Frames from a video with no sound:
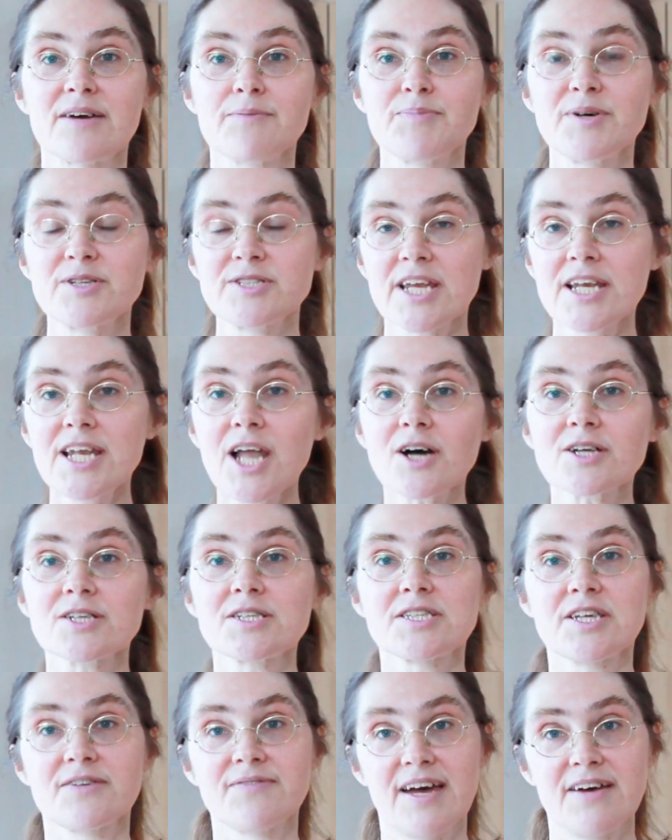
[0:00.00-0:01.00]
put a
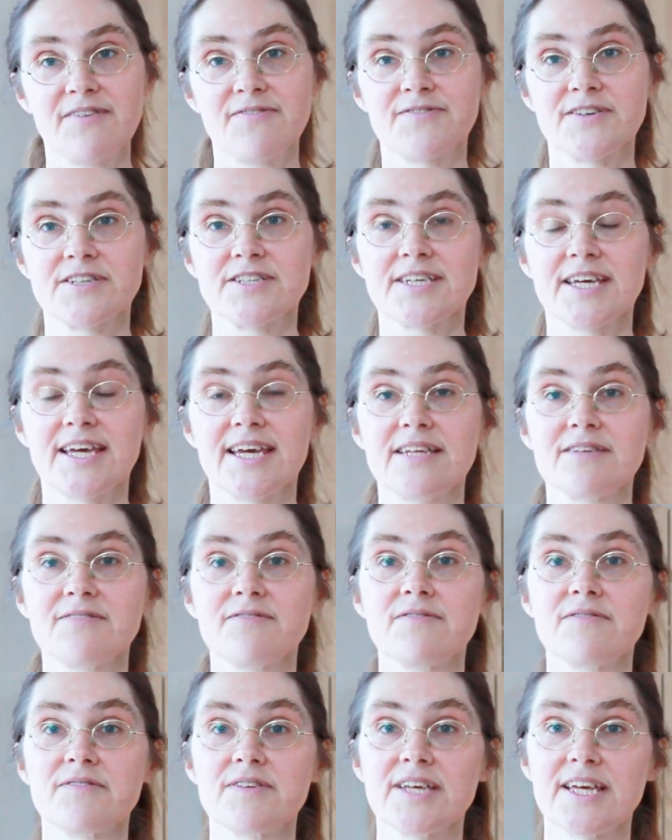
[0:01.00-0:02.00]
lot of effort
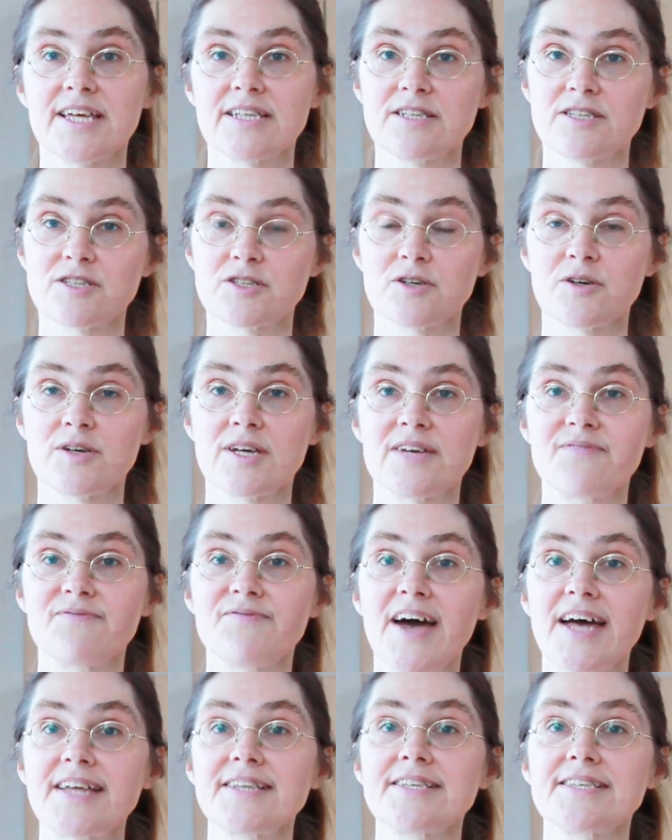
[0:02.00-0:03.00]
into
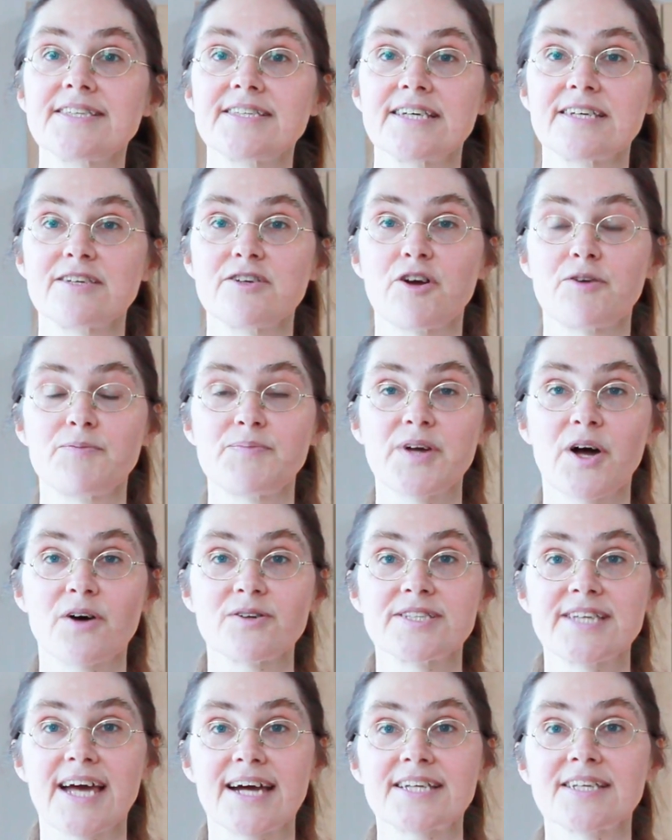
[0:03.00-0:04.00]
inventing your
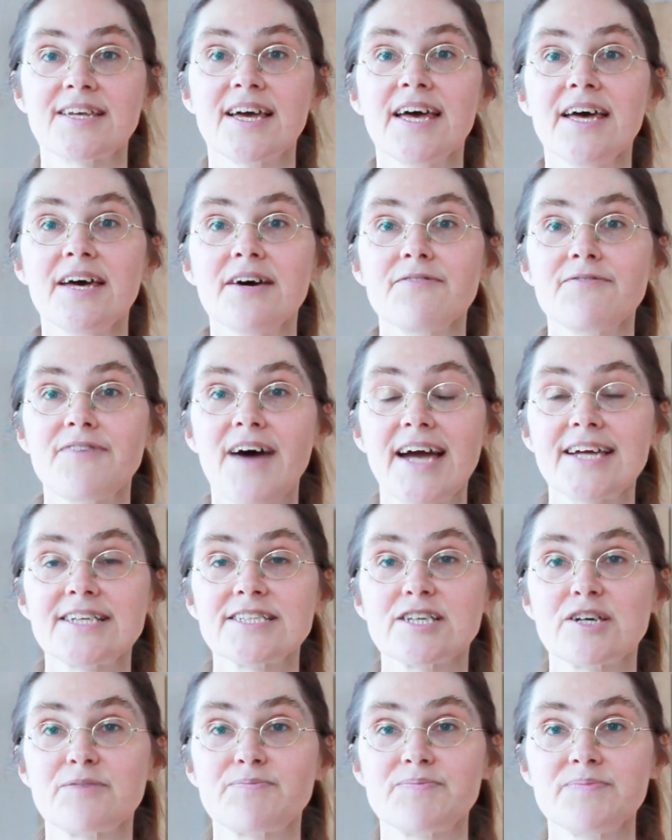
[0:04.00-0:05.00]
product.
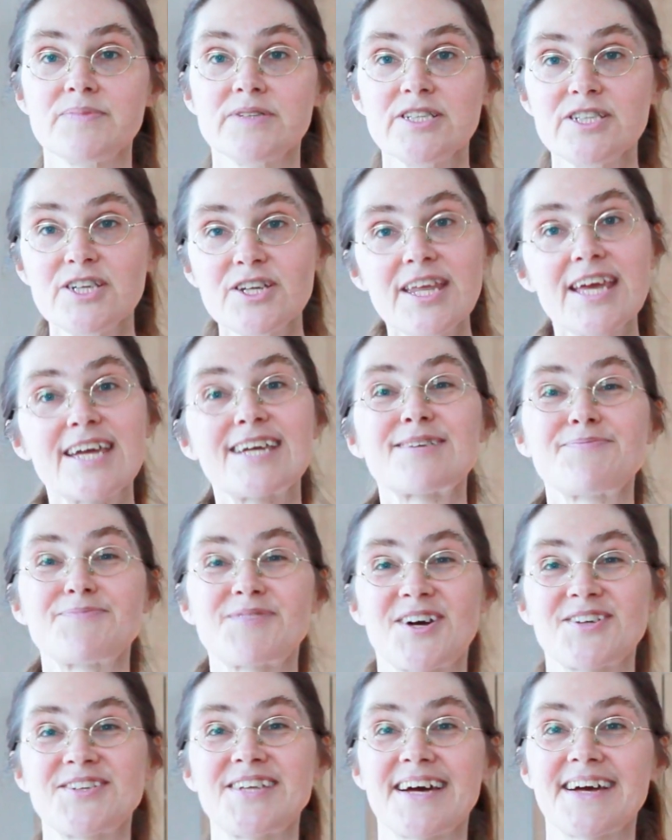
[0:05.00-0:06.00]
Find a unique
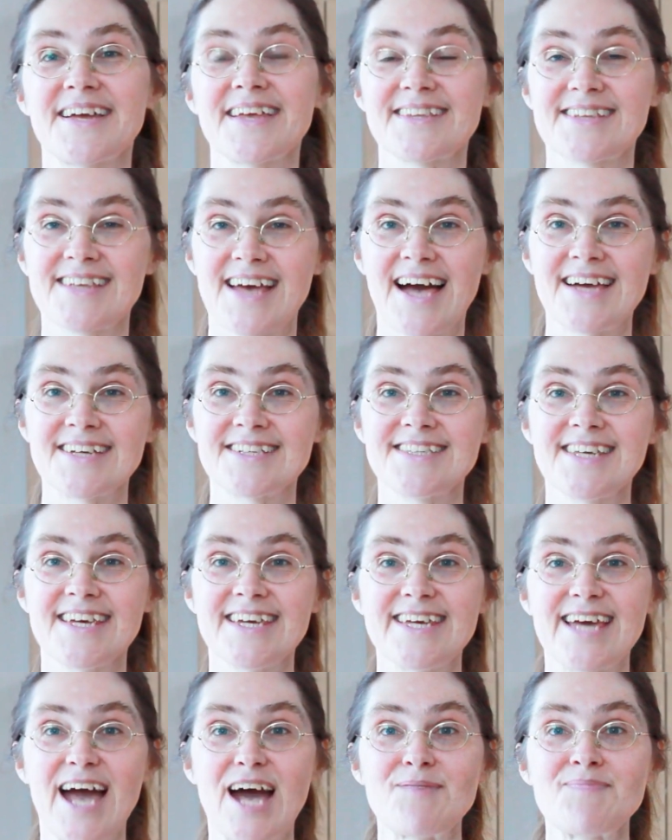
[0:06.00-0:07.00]
product
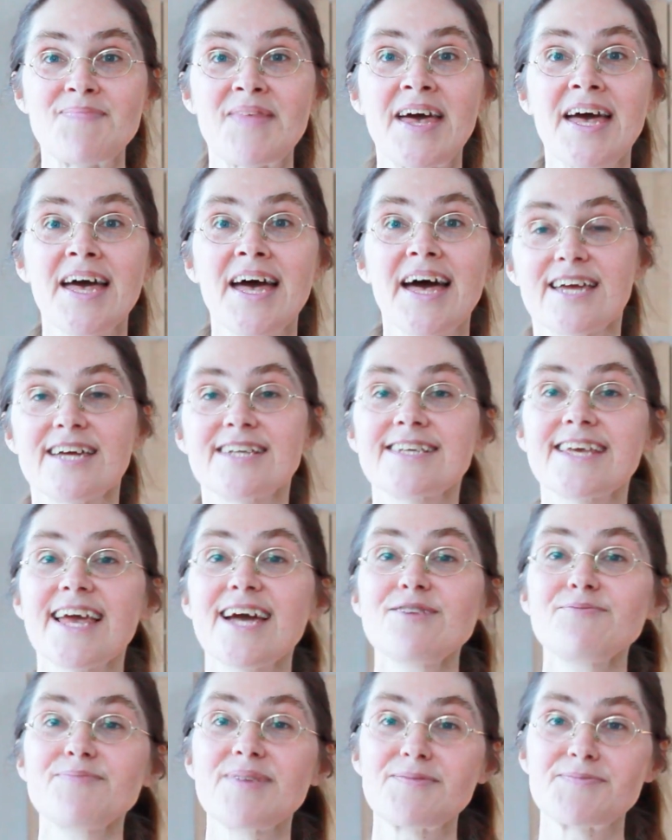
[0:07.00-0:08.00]
idea. It
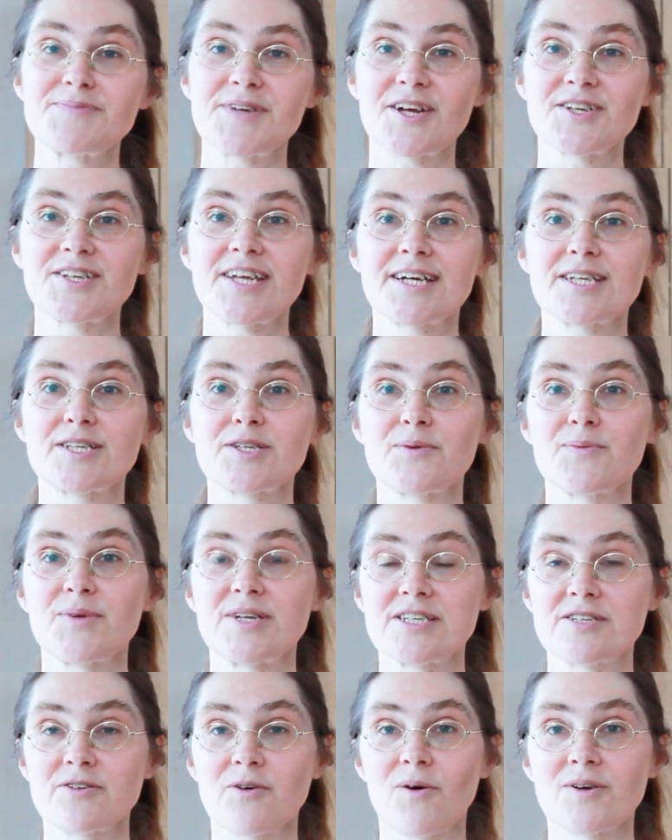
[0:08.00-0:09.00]
can be a product
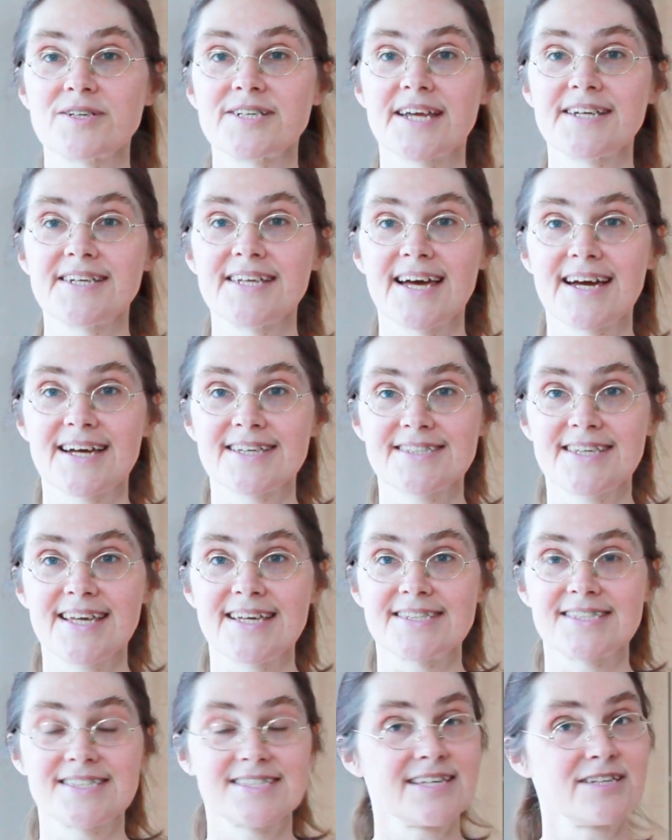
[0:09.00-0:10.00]
which already
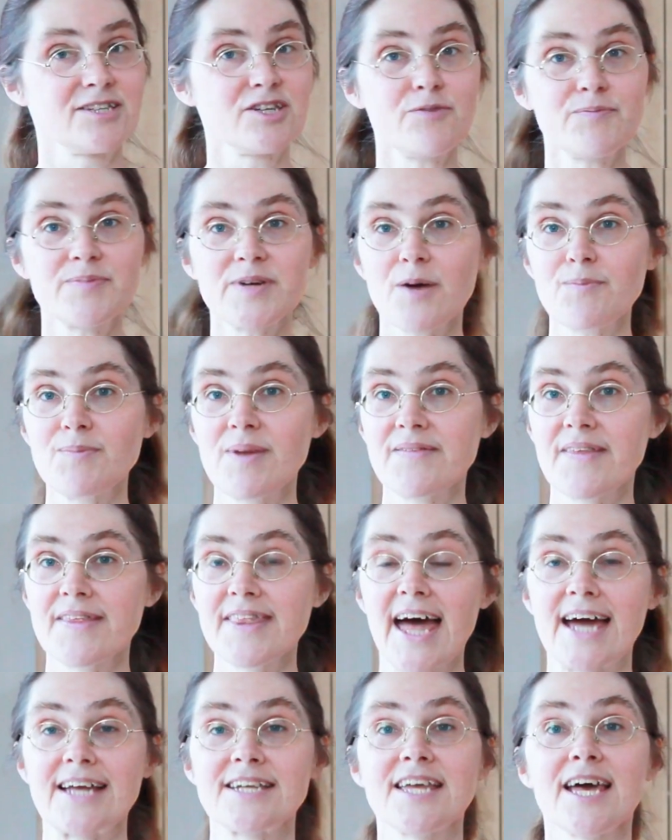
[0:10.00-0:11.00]
exists, no problem with
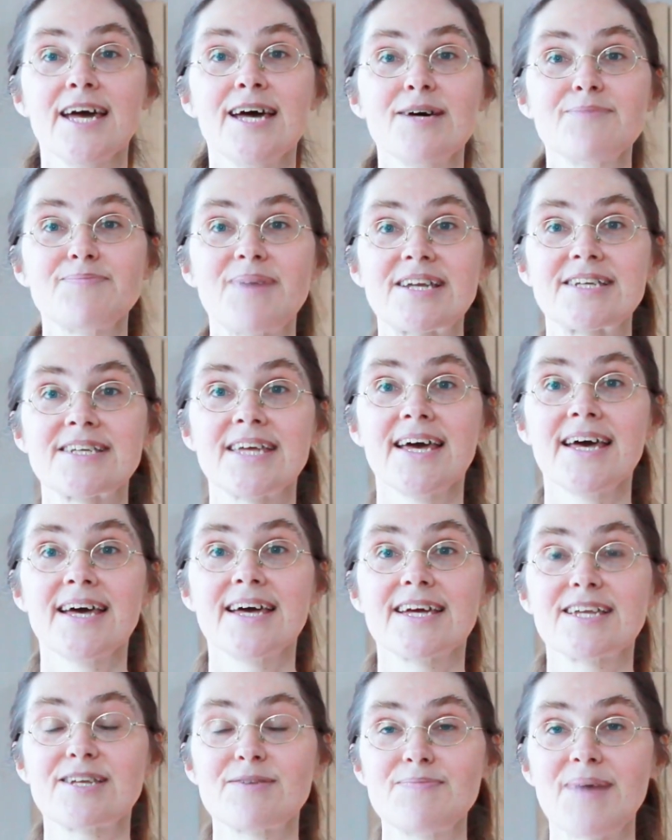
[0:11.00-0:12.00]
that, but
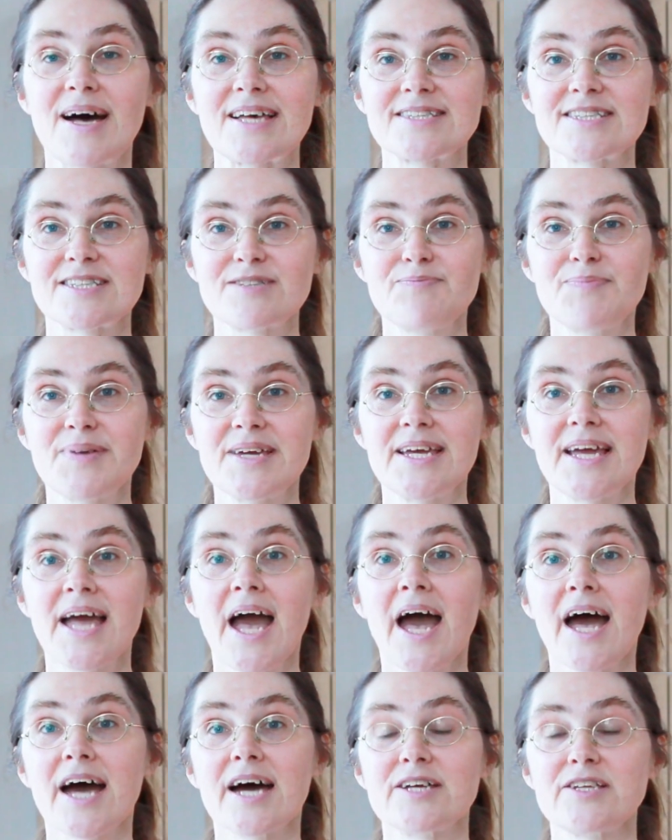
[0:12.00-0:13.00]
it must be
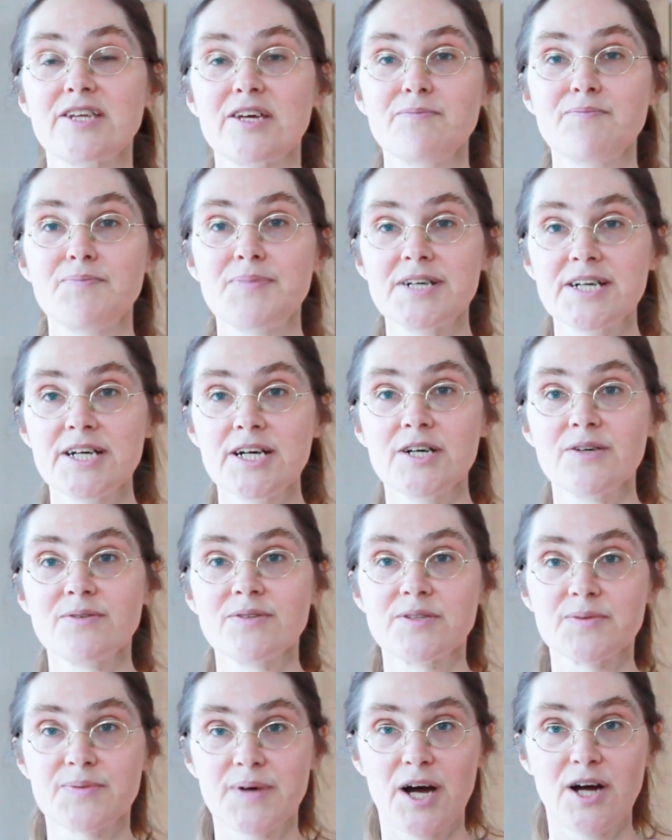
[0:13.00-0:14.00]
an
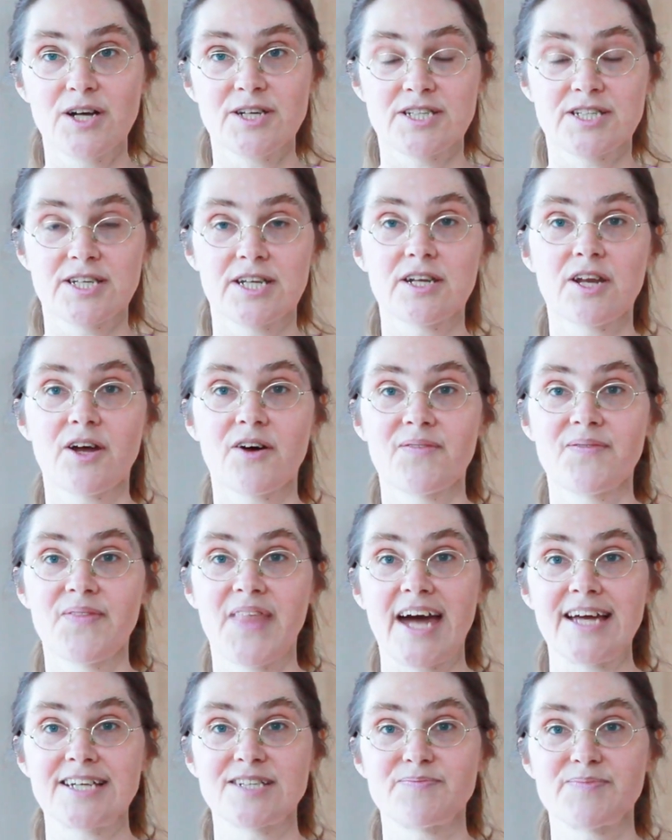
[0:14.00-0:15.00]
improved version of
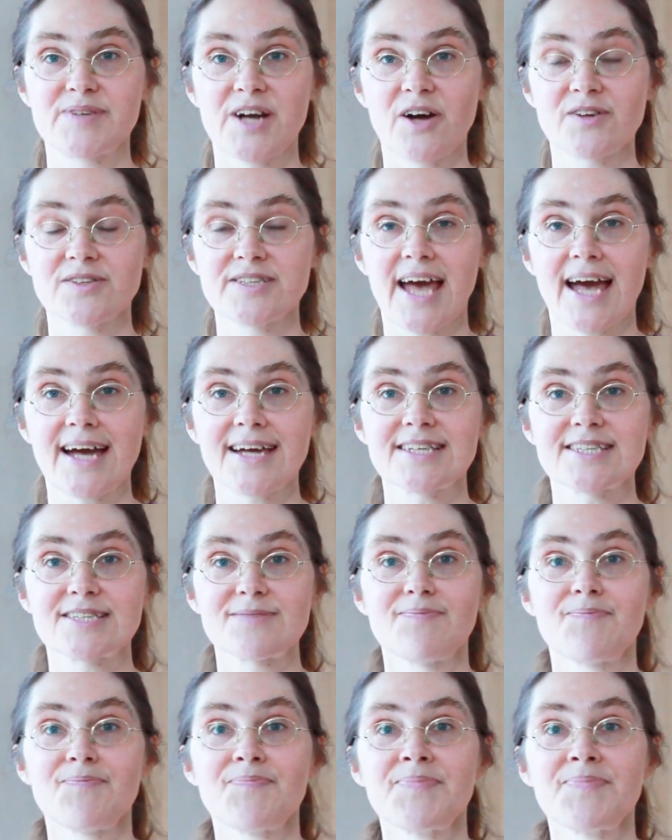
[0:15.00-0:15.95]
that product.